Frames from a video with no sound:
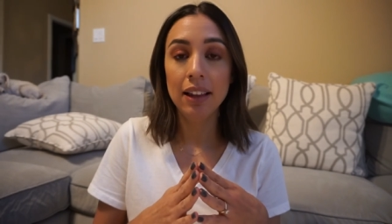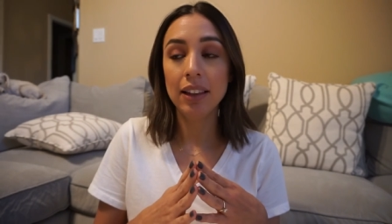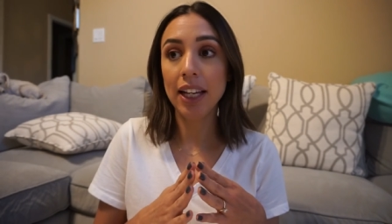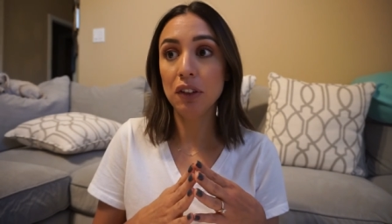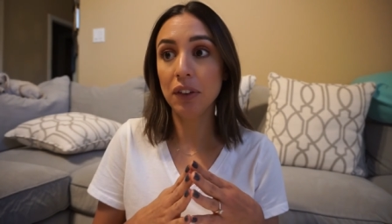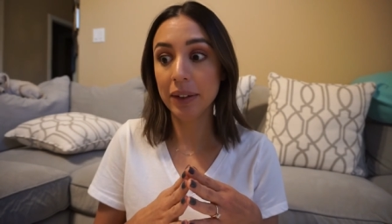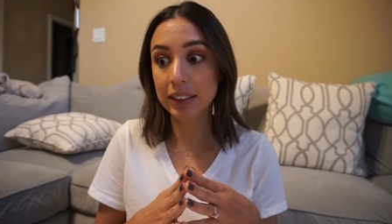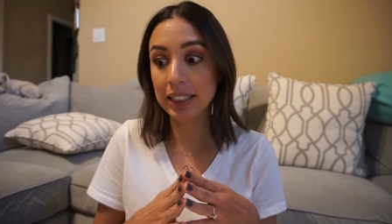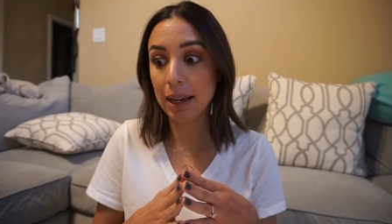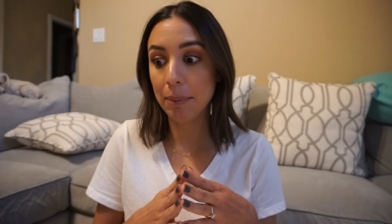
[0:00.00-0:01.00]
Like, for
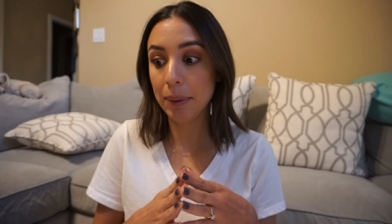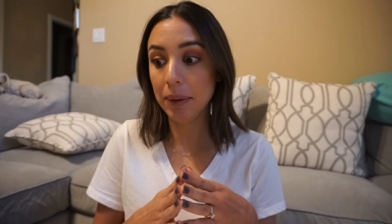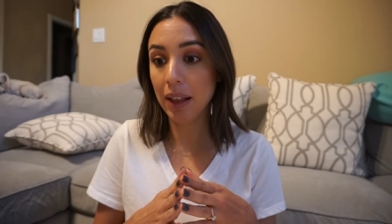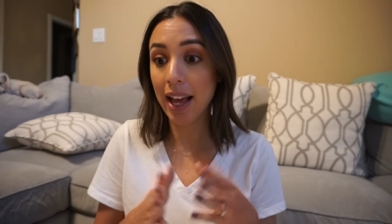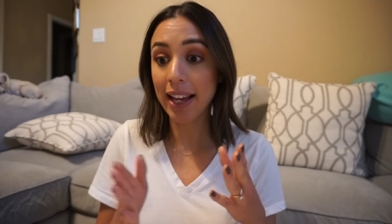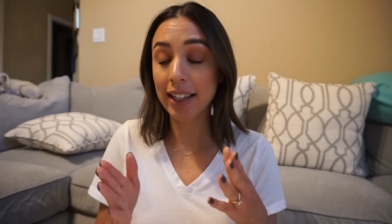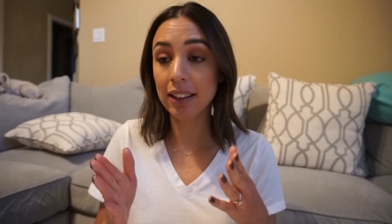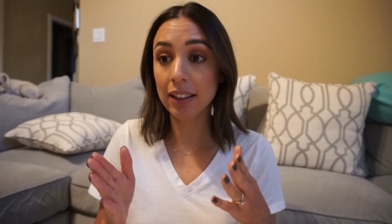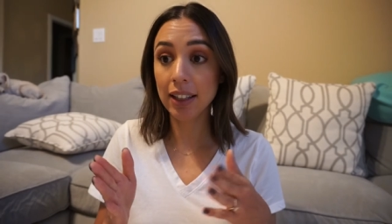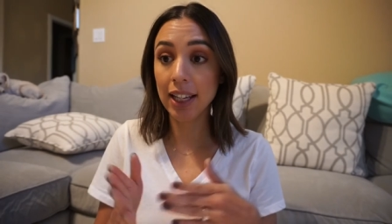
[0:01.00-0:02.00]
example, I
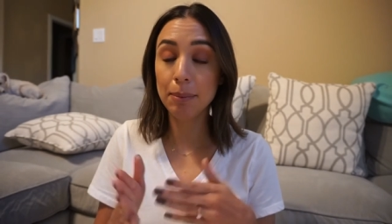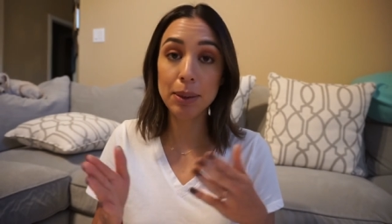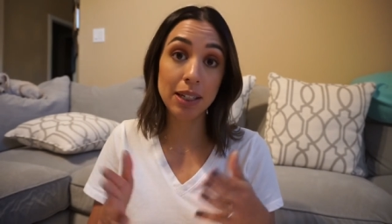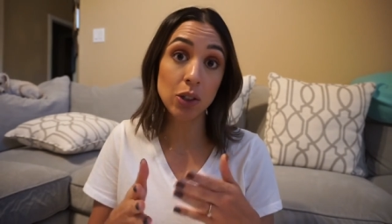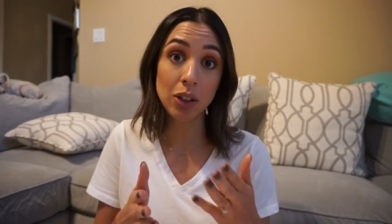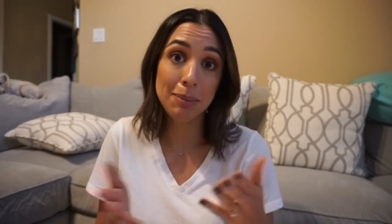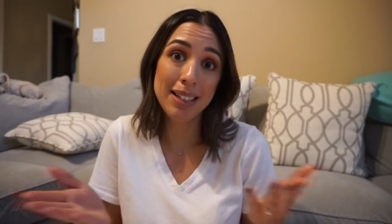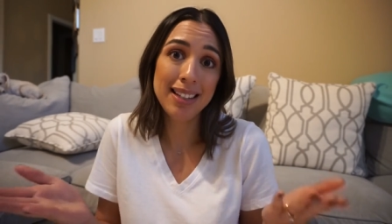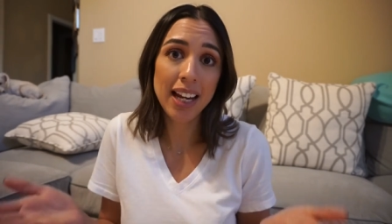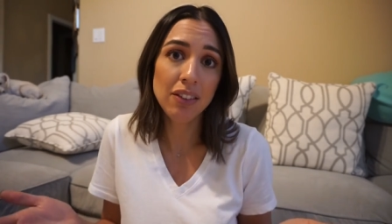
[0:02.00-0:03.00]
can potentially be
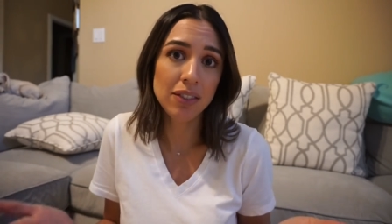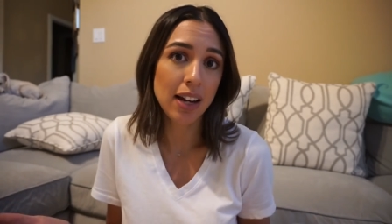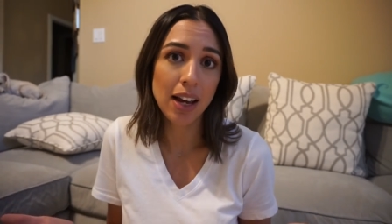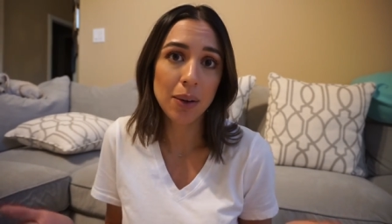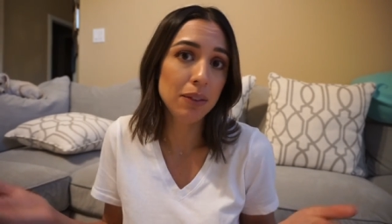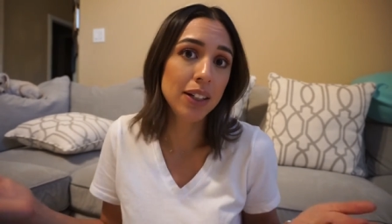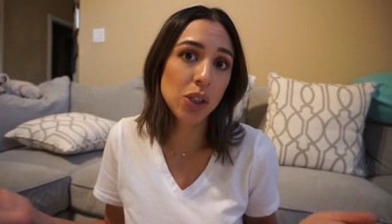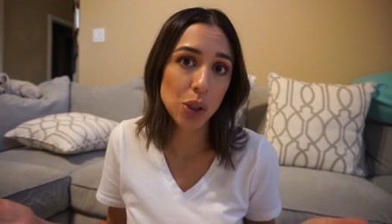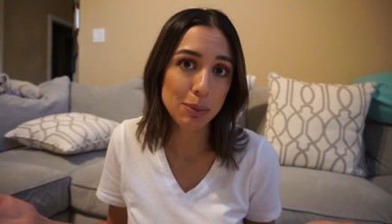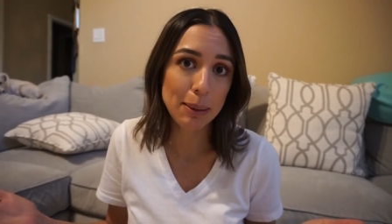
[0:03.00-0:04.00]
saved now if I
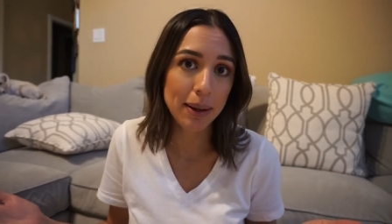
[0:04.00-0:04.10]
change my